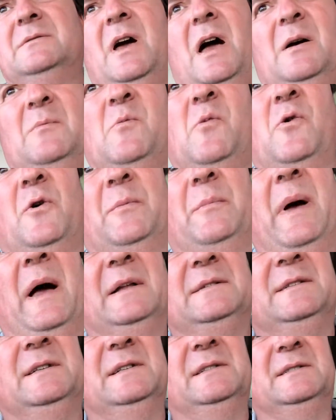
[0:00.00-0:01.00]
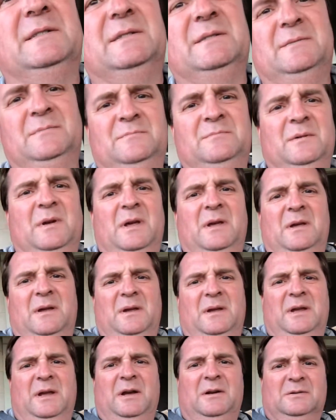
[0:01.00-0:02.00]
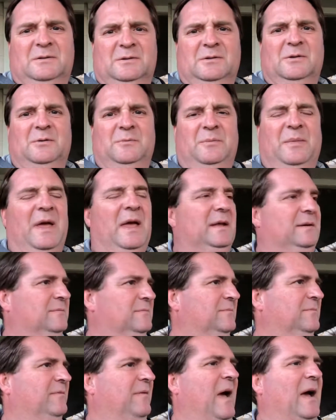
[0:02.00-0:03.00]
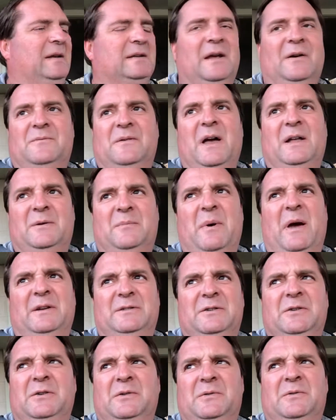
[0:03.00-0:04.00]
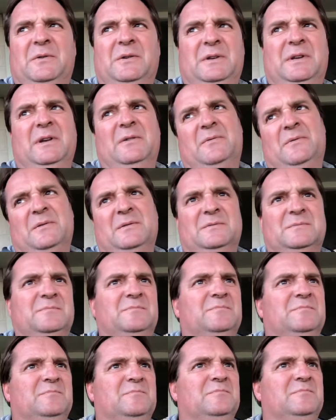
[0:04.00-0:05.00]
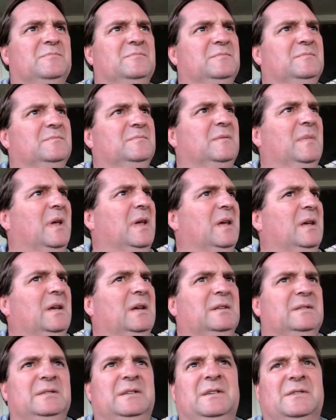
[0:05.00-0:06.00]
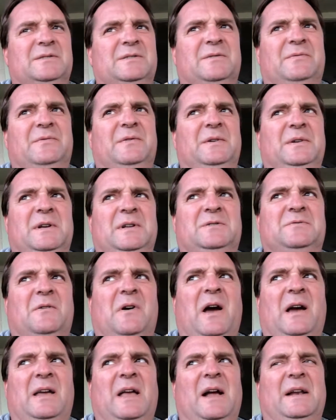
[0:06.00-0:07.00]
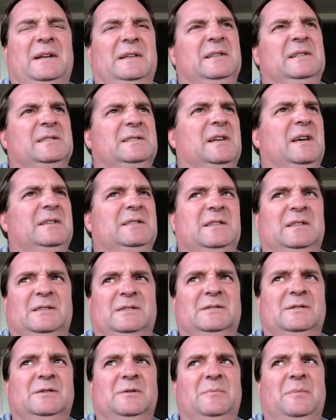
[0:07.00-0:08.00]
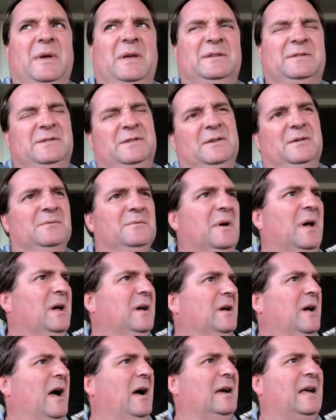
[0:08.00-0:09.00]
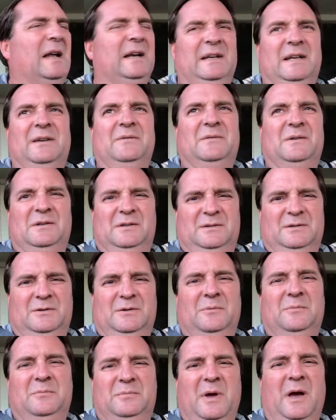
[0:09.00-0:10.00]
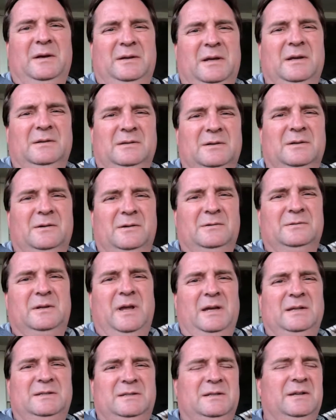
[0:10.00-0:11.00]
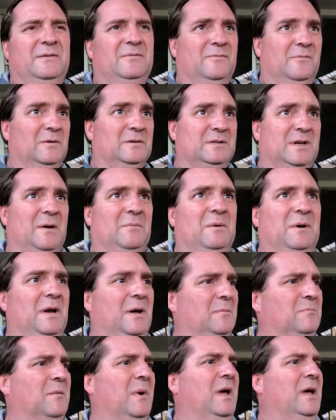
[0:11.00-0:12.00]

talk more about this here in a little bit. In fact, I've got about 2 or 3 different deals of footage where I kind of discuss it a little bit, so I'll kind of give it I'll get a little taste of what's coming up.